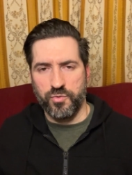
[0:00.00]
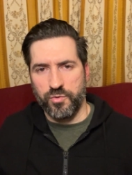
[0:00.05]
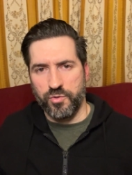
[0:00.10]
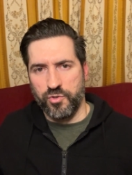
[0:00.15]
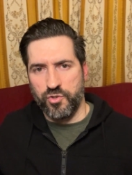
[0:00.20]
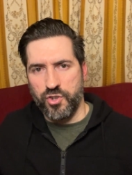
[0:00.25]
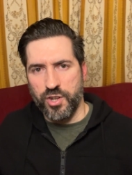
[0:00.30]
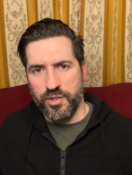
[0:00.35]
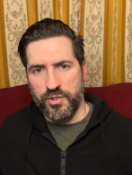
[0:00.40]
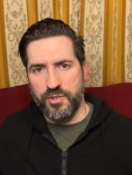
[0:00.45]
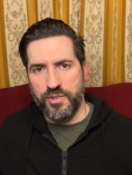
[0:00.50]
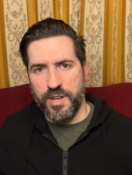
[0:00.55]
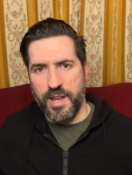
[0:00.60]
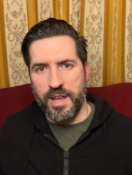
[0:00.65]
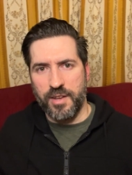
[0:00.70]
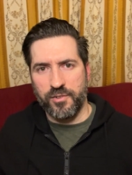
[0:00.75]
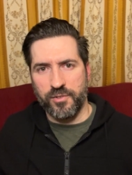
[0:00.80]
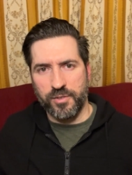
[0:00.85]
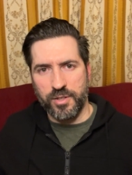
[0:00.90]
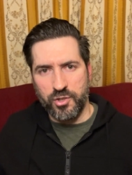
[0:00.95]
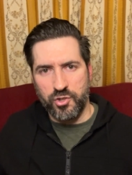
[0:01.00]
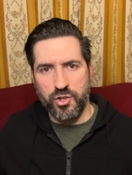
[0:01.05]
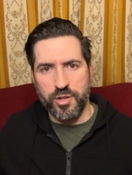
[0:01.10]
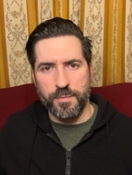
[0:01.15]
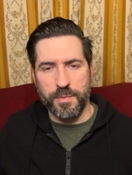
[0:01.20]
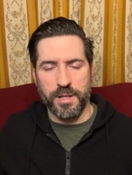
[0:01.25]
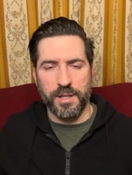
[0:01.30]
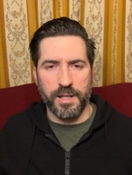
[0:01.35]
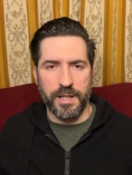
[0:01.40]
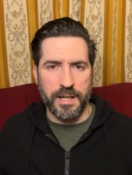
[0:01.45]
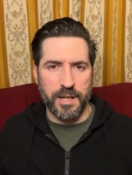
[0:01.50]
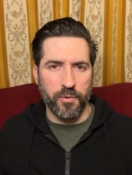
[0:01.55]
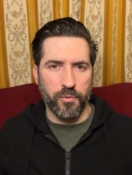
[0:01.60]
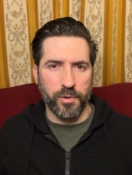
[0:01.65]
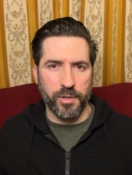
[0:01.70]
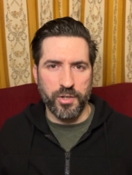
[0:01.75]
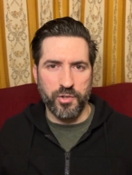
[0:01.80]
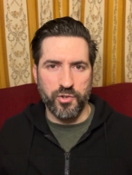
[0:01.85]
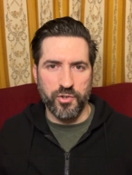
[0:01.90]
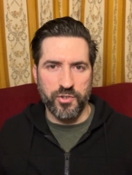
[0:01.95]
just as legitimately a
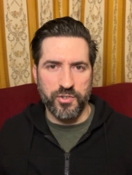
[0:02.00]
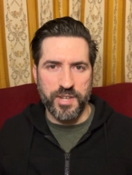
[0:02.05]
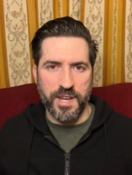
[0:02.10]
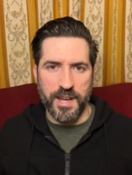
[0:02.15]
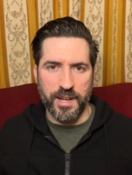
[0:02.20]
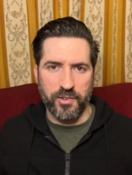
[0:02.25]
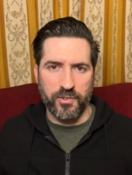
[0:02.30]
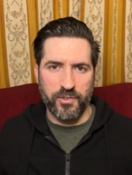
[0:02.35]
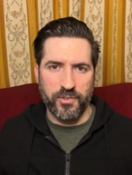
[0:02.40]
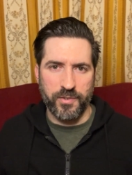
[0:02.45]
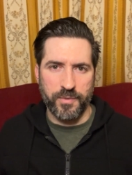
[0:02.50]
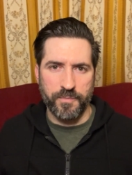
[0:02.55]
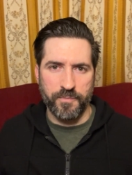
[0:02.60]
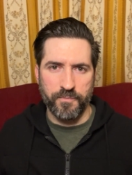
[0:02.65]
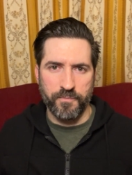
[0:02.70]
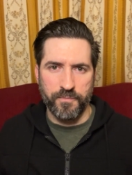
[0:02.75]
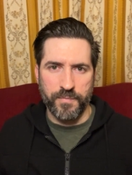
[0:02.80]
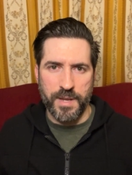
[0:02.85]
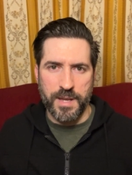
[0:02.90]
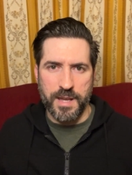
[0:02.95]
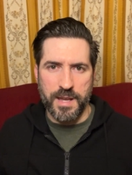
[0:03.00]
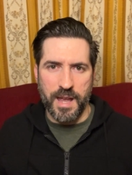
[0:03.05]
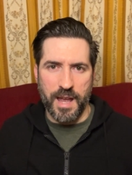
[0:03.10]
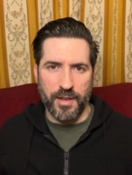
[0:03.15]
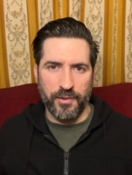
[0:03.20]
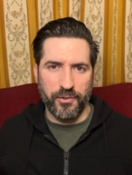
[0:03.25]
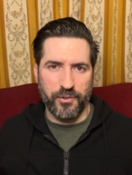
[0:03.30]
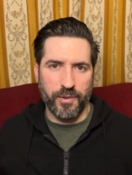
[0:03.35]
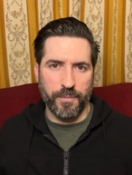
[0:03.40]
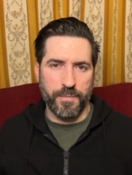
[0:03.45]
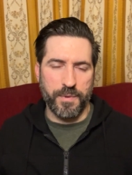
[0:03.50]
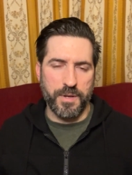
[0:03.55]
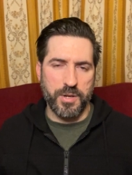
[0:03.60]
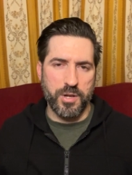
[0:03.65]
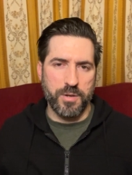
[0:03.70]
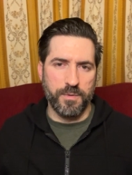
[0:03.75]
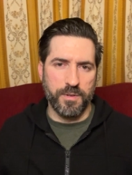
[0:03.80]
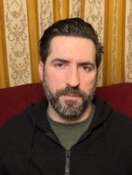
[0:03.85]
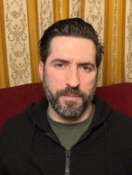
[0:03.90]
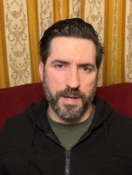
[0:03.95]
religious text as something
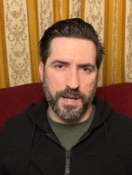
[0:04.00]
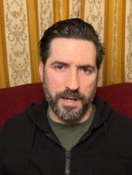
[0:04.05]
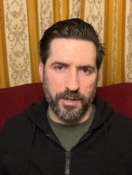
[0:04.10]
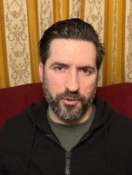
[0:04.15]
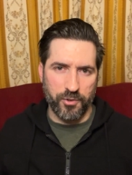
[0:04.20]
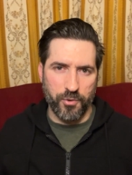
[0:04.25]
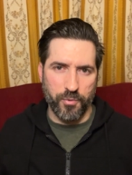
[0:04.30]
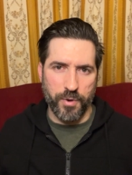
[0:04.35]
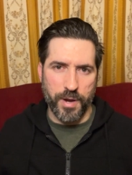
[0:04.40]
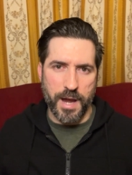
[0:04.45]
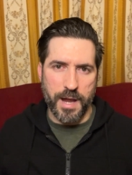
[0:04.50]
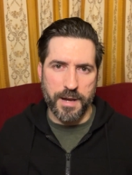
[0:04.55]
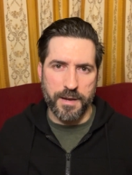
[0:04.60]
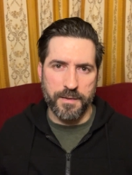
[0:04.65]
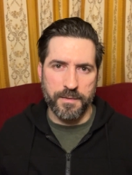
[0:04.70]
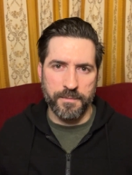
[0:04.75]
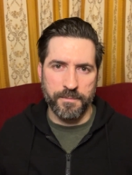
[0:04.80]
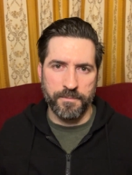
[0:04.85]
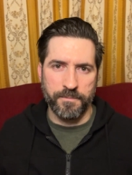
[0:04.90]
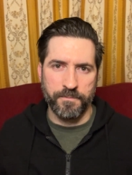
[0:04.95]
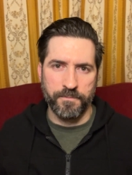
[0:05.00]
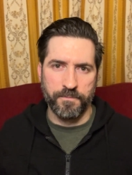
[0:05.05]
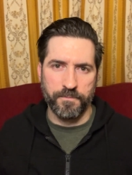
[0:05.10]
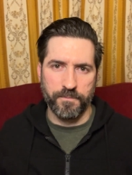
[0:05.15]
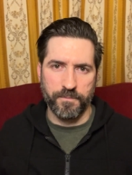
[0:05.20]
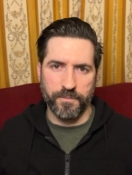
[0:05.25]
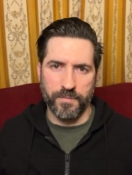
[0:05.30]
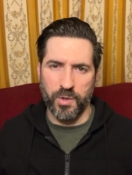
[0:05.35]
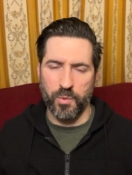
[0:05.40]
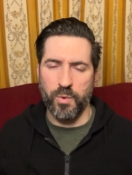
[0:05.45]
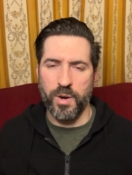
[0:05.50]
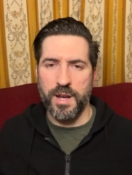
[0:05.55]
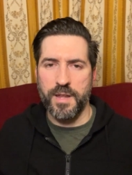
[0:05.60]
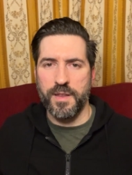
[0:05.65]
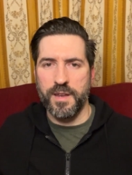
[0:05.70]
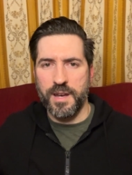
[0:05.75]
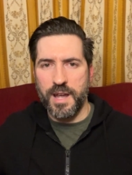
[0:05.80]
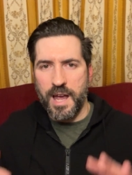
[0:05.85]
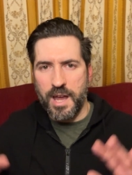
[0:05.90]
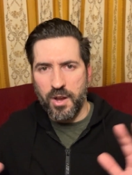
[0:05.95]
human beings created. The way
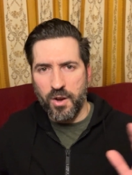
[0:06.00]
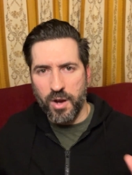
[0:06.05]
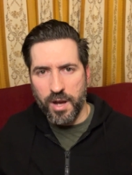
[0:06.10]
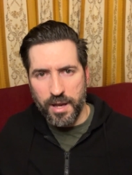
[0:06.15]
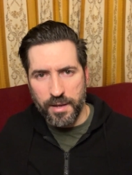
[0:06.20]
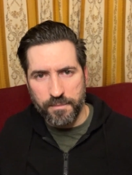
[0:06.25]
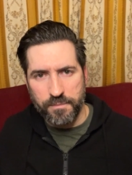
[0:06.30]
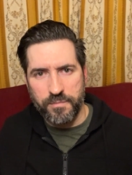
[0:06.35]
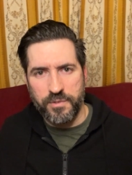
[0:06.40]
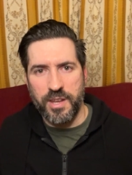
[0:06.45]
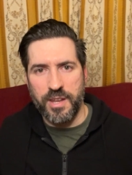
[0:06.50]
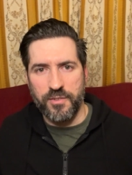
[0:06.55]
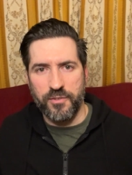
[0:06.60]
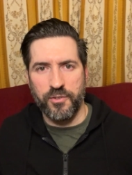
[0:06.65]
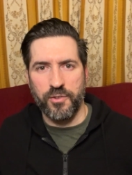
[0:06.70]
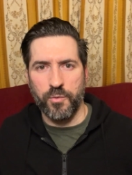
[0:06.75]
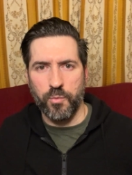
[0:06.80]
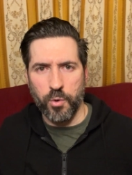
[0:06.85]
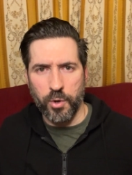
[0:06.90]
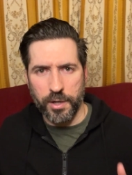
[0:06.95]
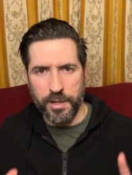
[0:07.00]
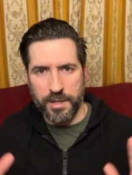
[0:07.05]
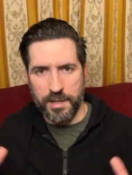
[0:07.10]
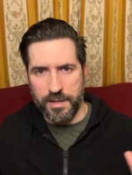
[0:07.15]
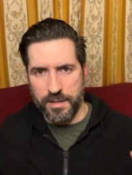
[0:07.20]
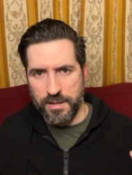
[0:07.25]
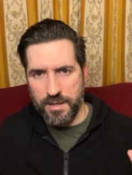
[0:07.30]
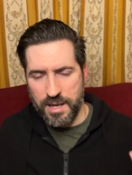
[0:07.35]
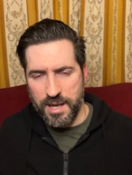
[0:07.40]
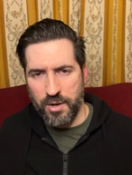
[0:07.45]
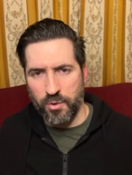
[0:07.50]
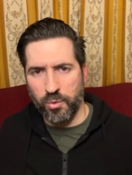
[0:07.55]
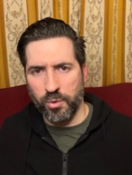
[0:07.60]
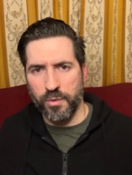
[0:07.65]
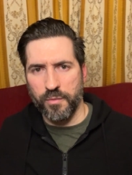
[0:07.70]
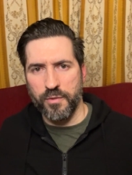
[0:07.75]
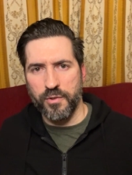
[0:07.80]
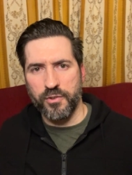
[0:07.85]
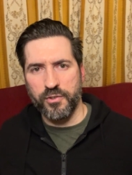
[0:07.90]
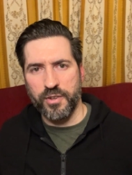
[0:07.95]
that AI tends to work in all
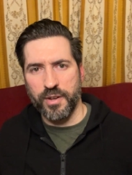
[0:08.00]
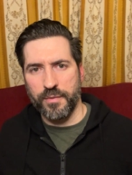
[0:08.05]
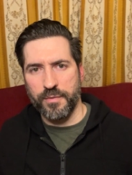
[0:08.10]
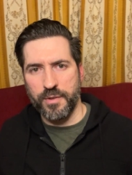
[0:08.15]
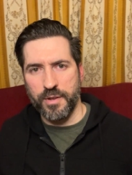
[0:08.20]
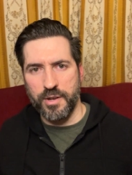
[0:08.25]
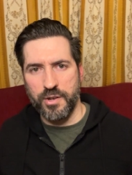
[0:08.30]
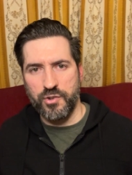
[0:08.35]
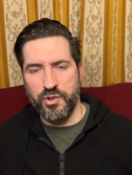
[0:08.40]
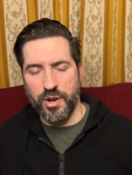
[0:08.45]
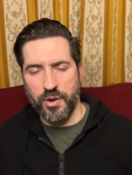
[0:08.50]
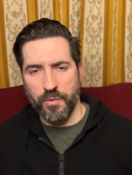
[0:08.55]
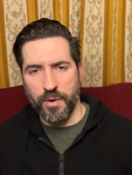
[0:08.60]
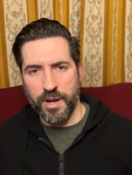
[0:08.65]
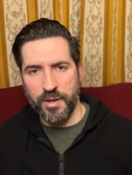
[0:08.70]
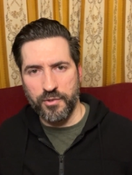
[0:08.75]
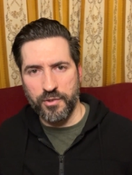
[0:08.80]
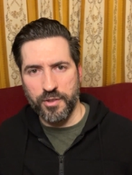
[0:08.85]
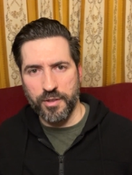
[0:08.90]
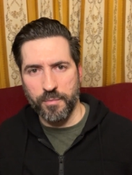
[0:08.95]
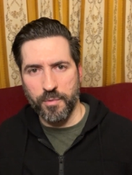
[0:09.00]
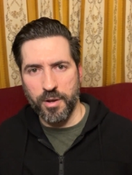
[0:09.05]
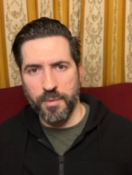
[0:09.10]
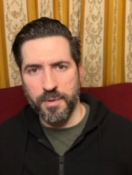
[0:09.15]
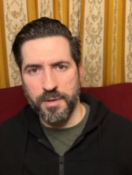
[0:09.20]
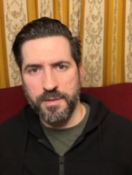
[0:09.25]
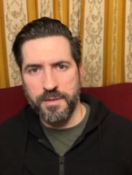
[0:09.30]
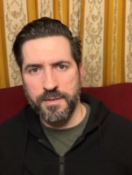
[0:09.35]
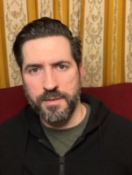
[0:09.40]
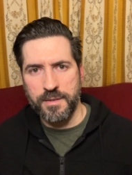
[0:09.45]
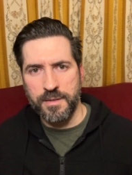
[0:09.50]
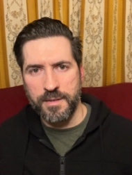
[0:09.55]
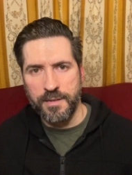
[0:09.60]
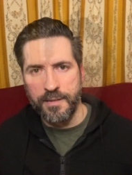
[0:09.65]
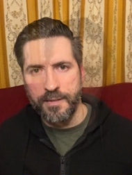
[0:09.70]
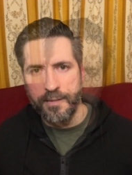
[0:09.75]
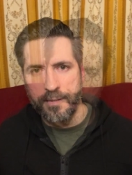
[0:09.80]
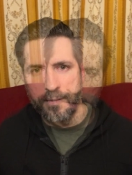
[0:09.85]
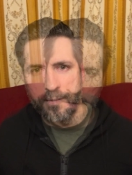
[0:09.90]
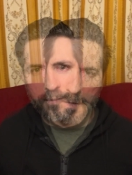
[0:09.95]
of the stuff that it generates at the moment.
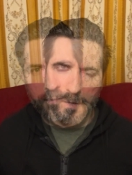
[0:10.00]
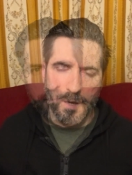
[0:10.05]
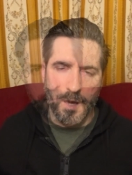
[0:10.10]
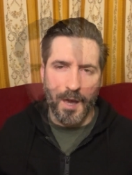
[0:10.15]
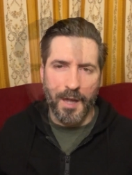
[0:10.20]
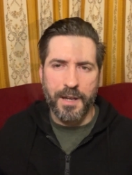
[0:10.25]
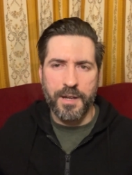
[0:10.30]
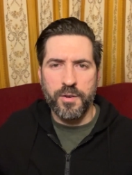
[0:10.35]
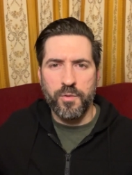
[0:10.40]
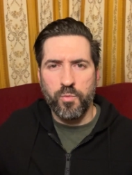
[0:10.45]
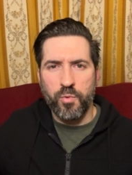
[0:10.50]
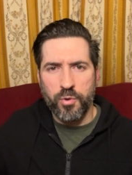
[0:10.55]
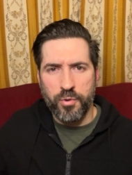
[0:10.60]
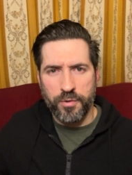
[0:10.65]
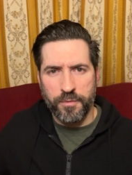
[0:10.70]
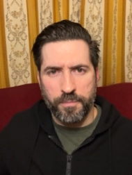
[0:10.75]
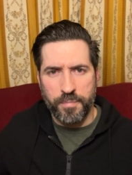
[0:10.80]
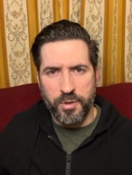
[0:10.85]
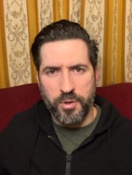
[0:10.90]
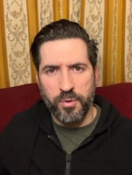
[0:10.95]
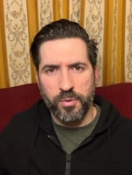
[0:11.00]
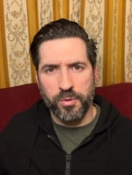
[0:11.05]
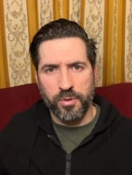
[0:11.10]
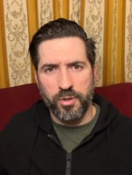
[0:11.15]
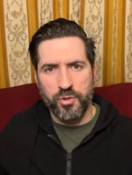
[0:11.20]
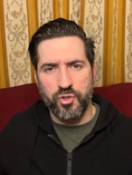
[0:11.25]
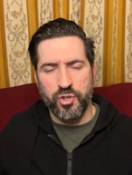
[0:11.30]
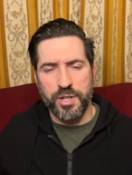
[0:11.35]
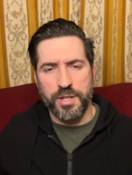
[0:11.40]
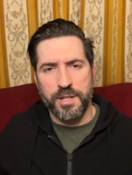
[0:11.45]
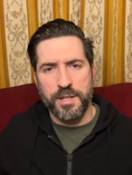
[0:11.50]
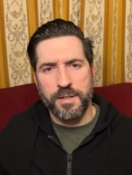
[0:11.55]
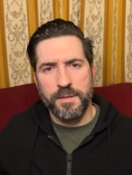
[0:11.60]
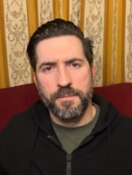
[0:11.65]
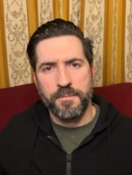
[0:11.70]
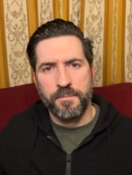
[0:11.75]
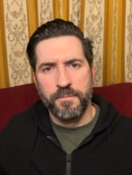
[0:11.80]
And in a world of pure logic,